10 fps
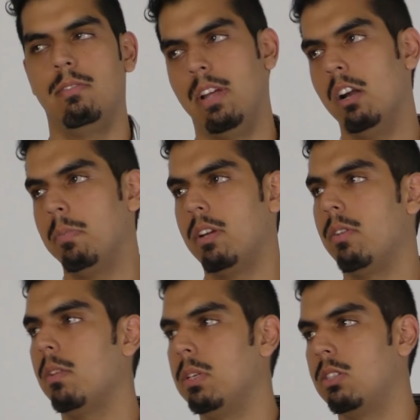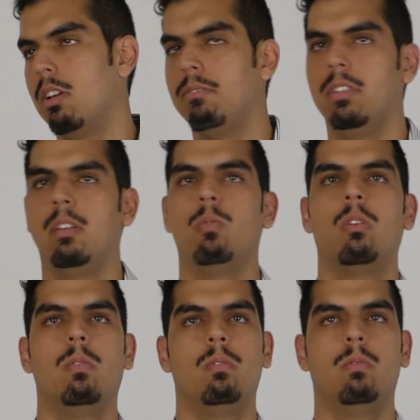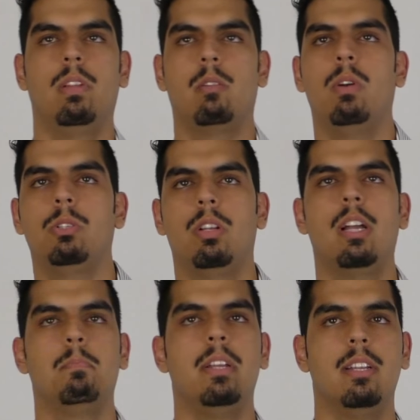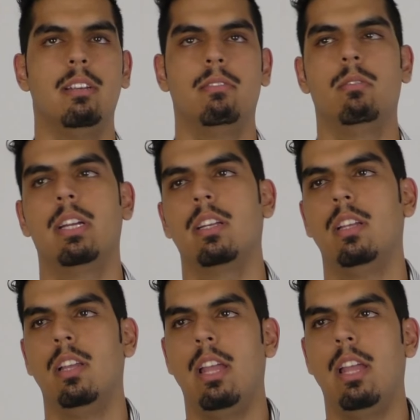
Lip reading: If everybody around me is suffering, then why should I be any different, right?